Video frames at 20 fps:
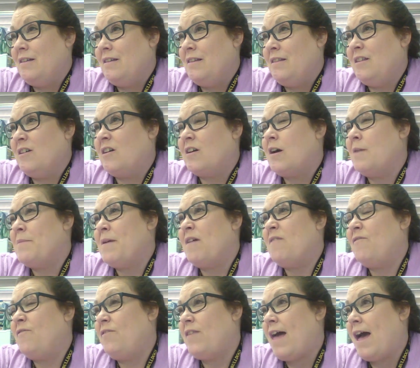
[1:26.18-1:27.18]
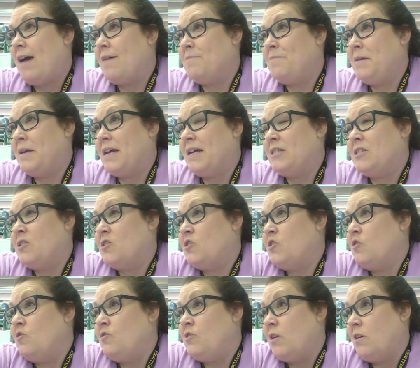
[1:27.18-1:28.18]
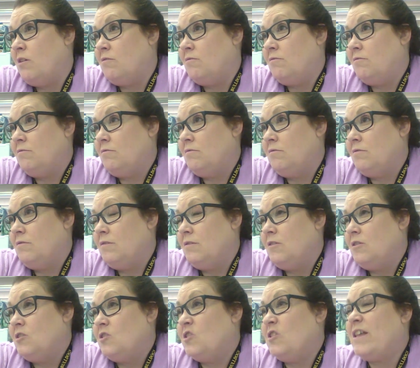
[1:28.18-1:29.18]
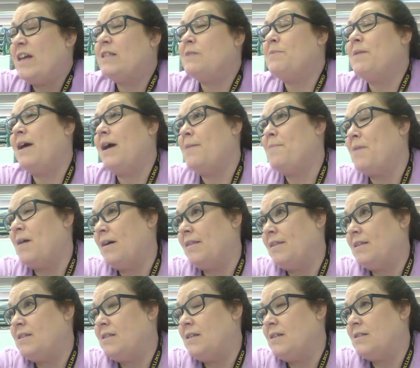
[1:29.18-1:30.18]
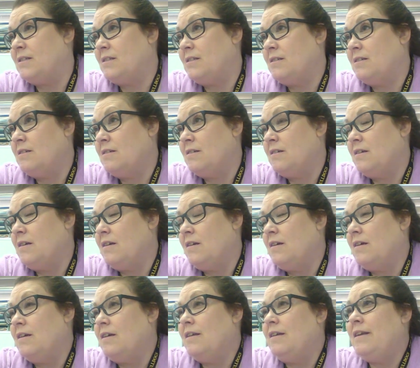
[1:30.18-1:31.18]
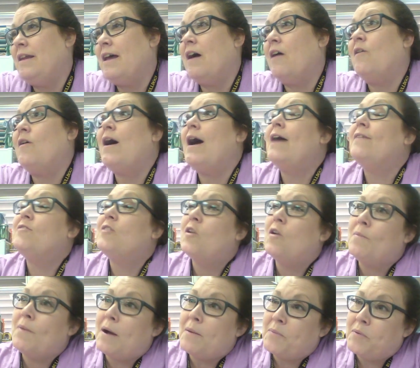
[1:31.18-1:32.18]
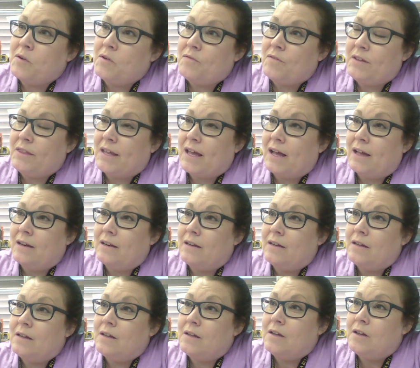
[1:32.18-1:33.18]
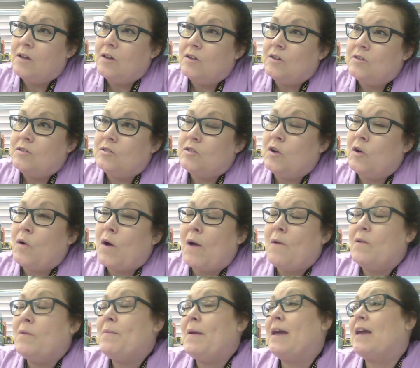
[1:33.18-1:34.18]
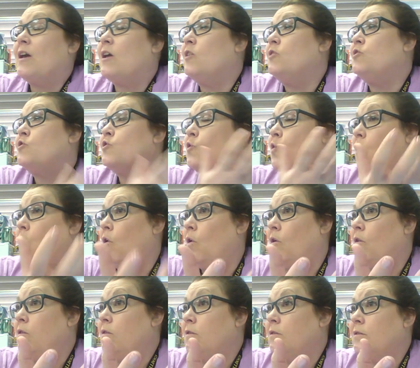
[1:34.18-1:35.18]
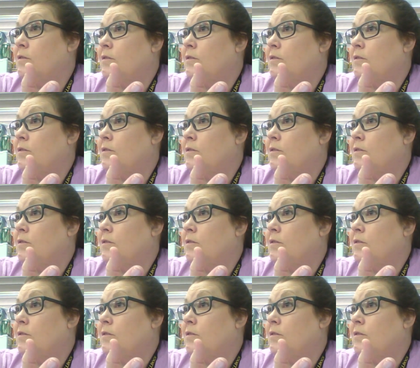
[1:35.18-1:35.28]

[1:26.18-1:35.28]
they'll come out flat because there's no dough. So that's my hypothesis. Now, I have to go about proving that. So I would make a control